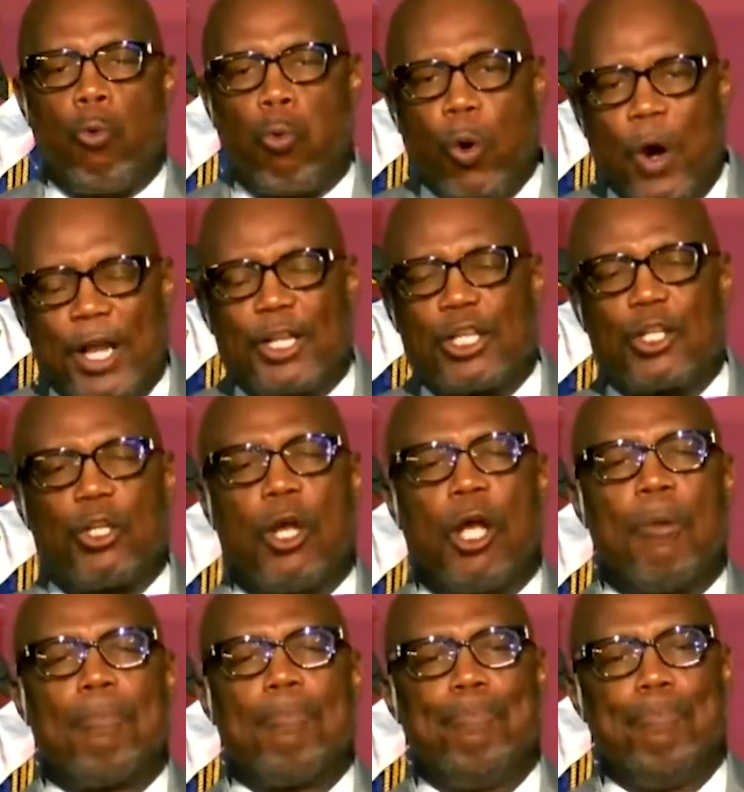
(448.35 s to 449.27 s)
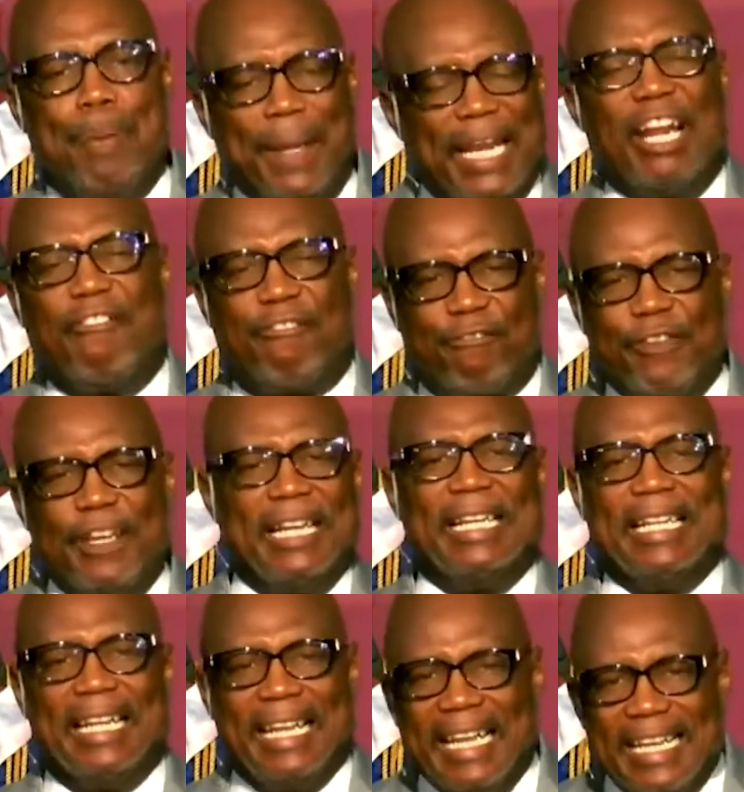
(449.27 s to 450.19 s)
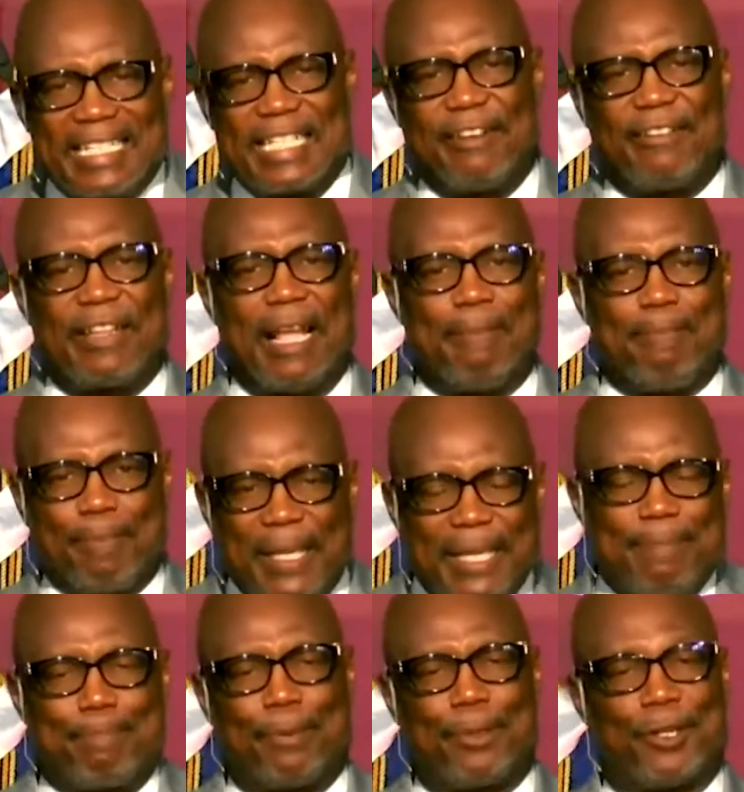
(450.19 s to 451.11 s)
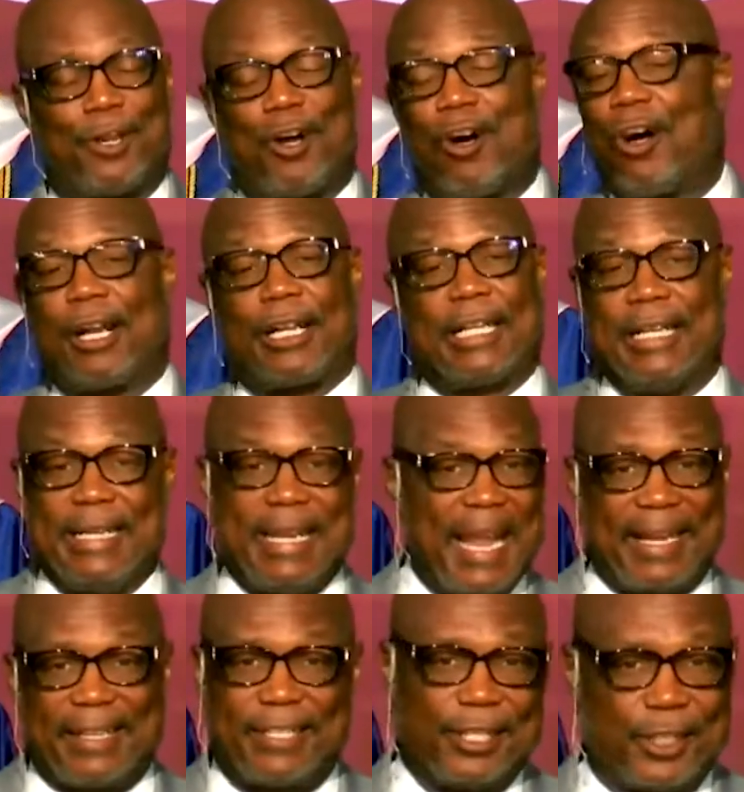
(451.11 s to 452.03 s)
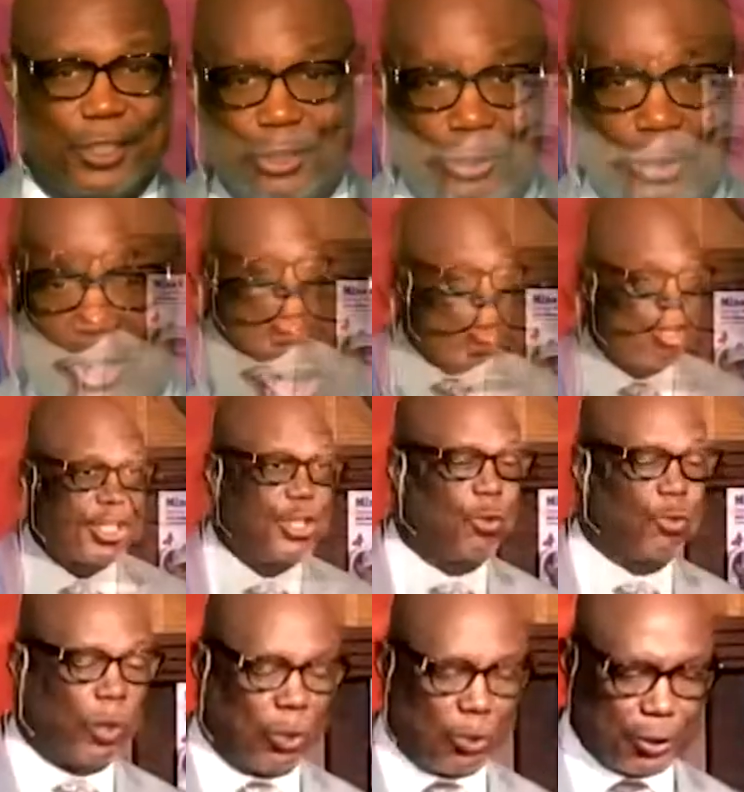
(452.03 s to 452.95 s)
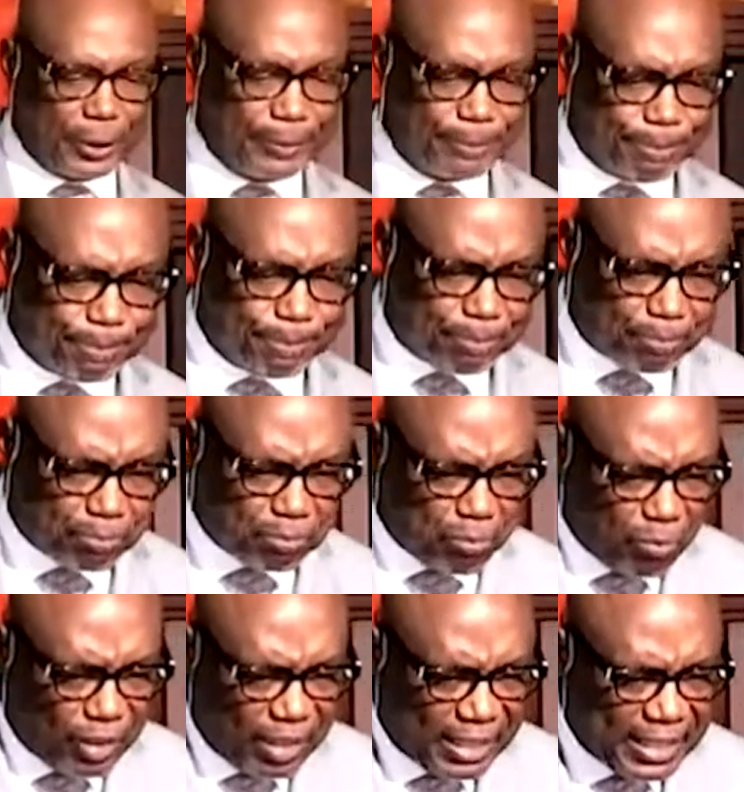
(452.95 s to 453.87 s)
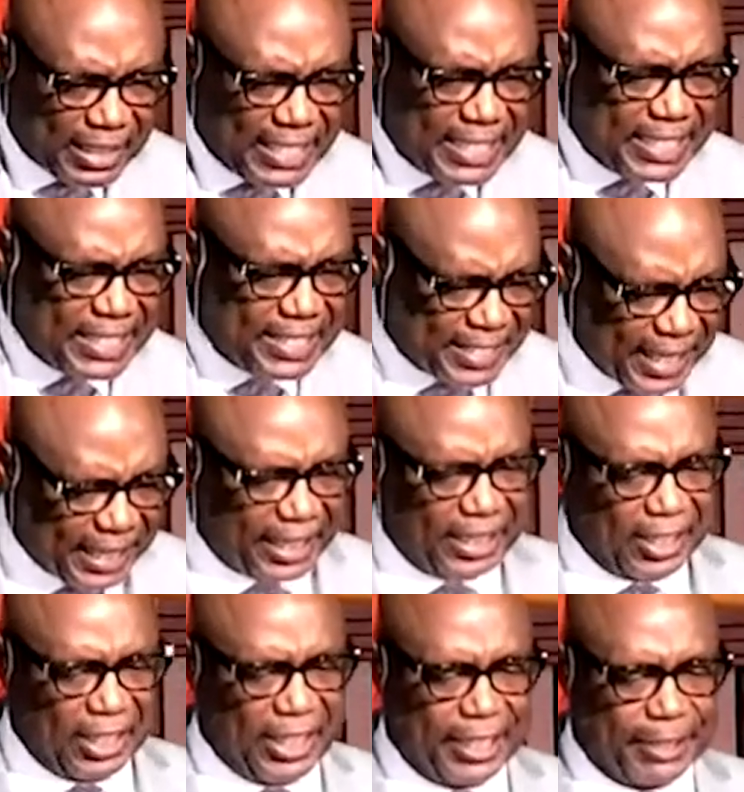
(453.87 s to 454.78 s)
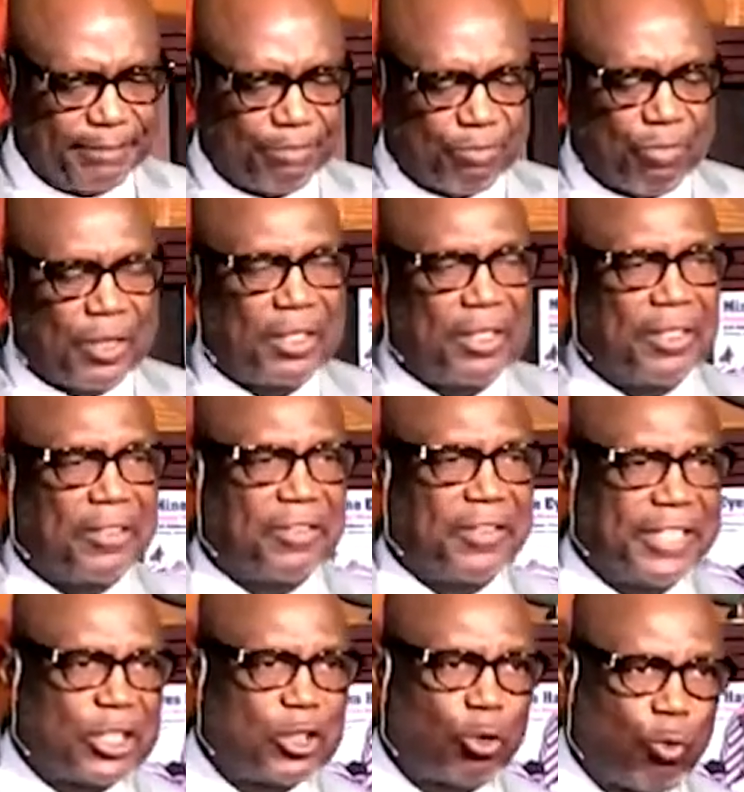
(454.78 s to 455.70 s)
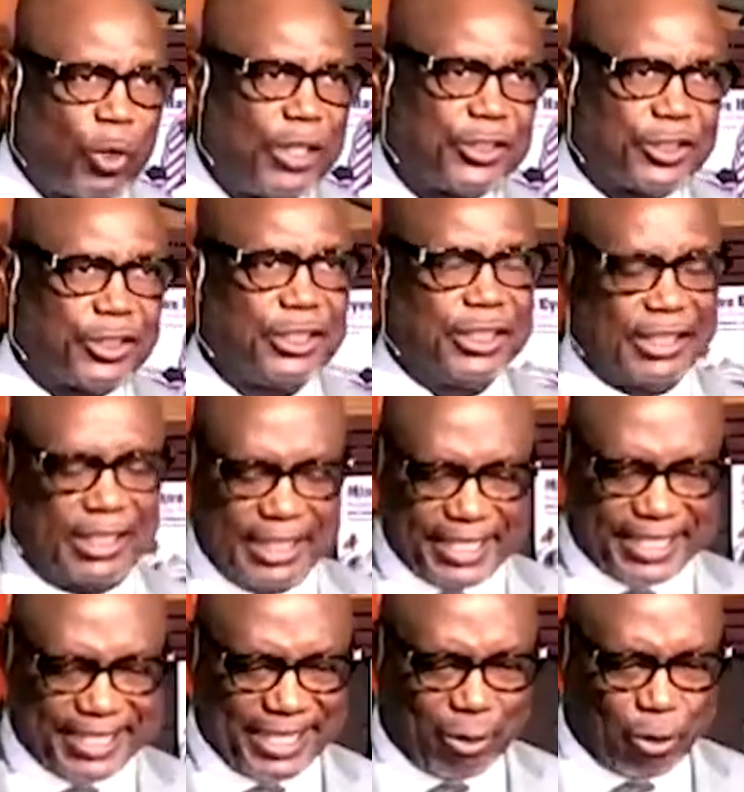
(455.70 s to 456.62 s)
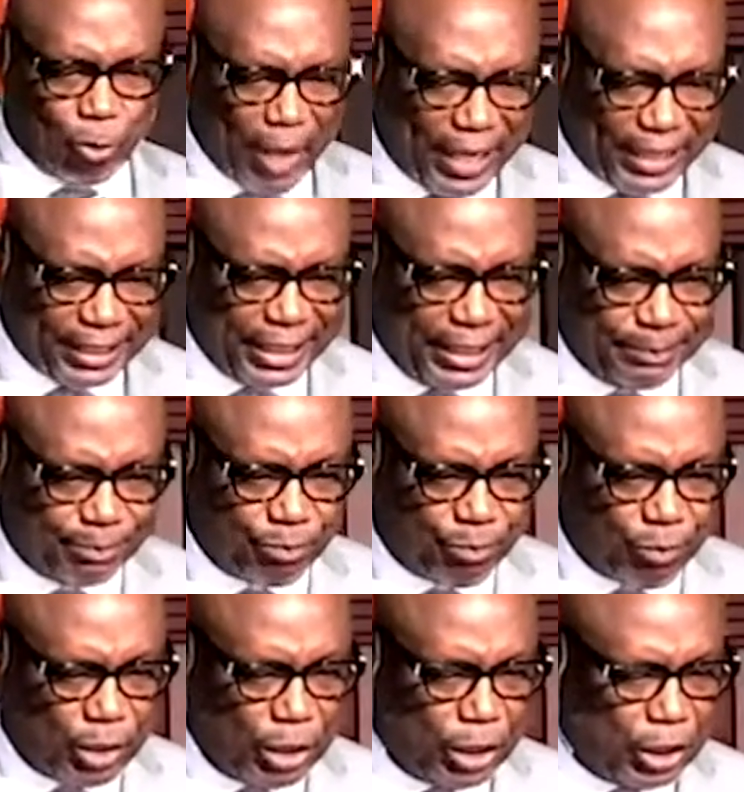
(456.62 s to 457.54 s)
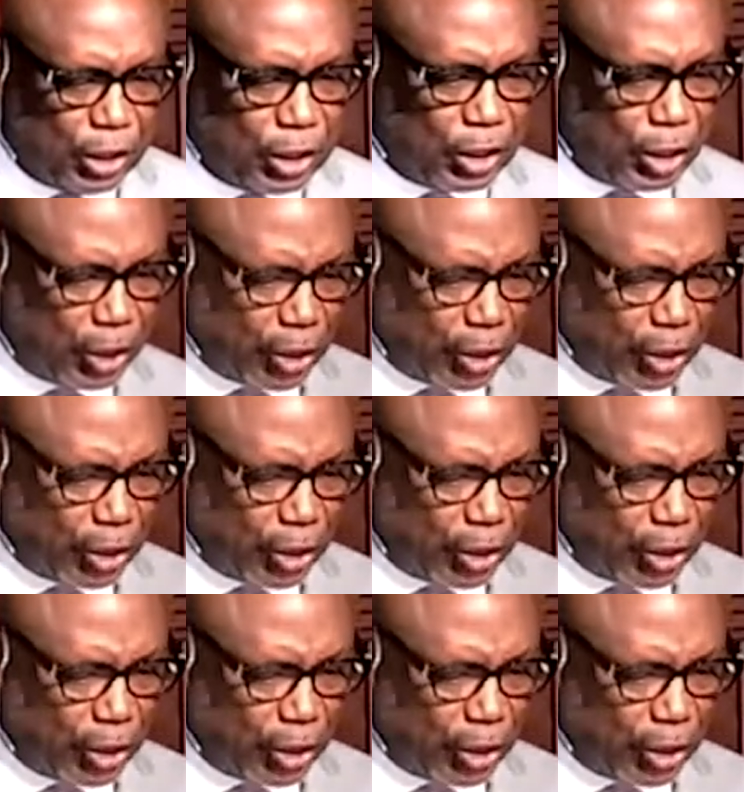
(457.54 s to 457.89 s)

what benefit is it that people are connected to it? Are you woke? Secondly, this question is directed to